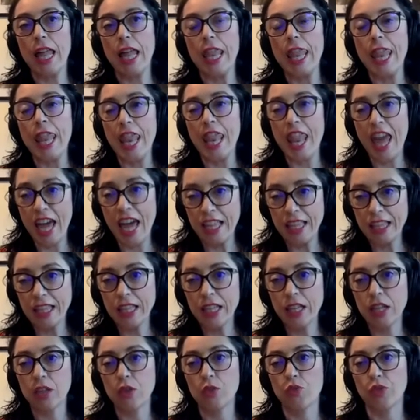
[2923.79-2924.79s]

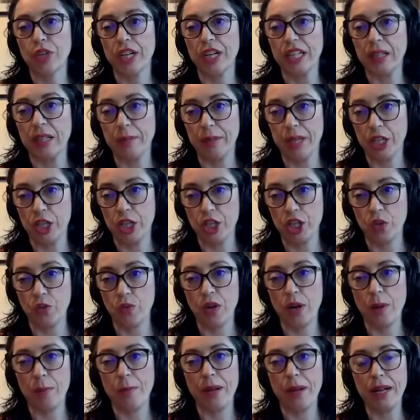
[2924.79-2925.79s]
land reclamation,
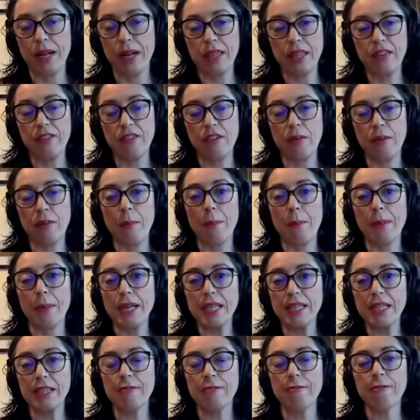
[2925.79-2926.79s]
were a part of a
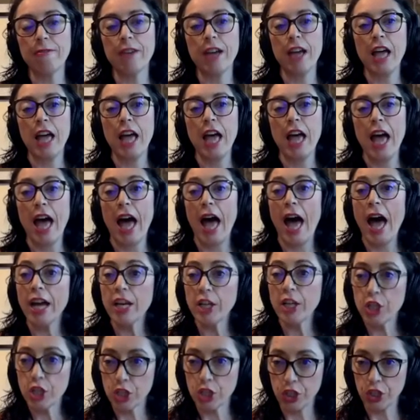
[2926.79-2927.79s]
massive
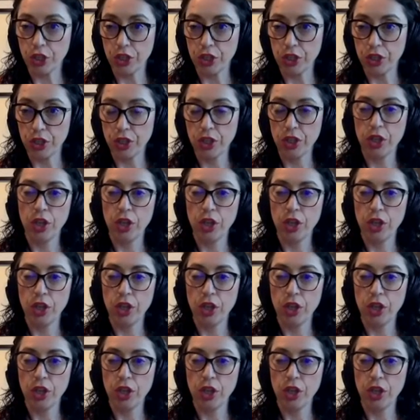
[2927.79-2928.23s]
action